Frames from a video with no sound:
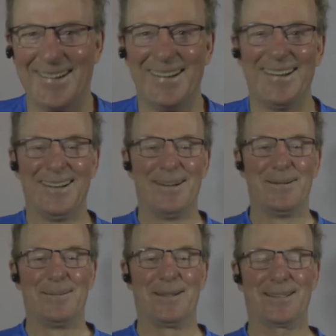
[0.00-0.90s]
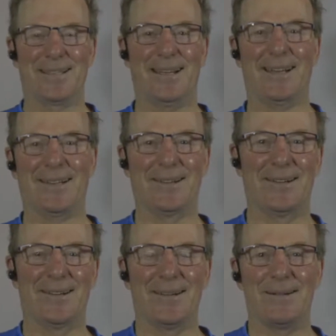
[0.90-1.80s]
It was kind of
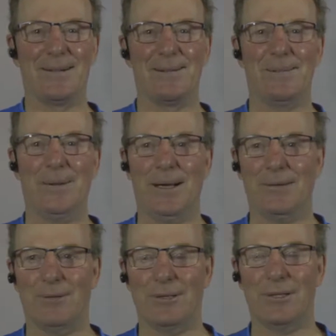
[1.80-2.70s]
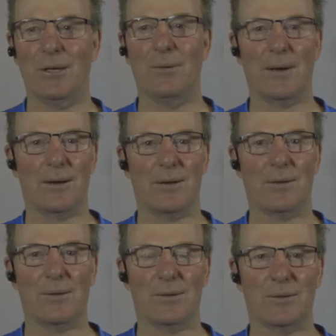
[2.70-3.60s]
cool. But what you don't want to
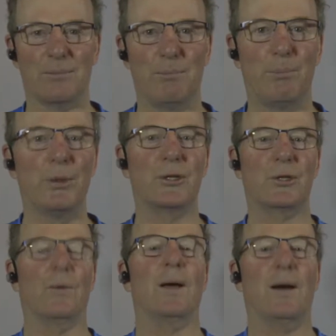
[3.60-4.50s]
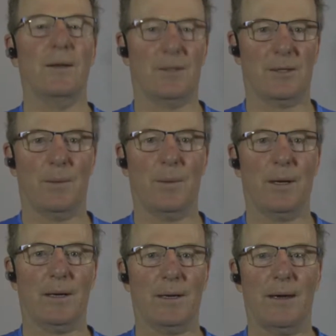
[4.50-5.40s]
do is push your way onto
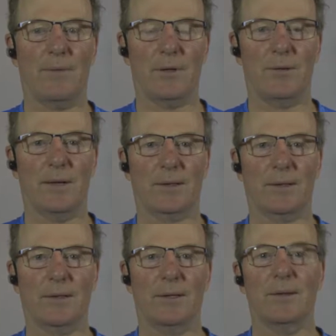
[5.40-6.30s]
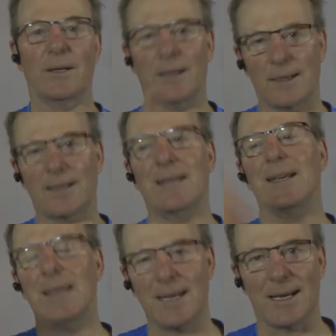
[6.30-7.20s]
something and have the director go,
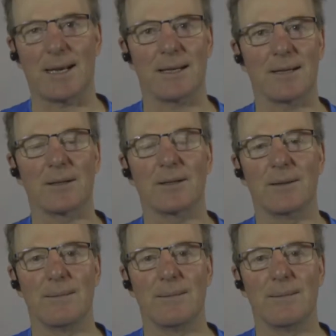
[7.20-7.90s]
get out of here.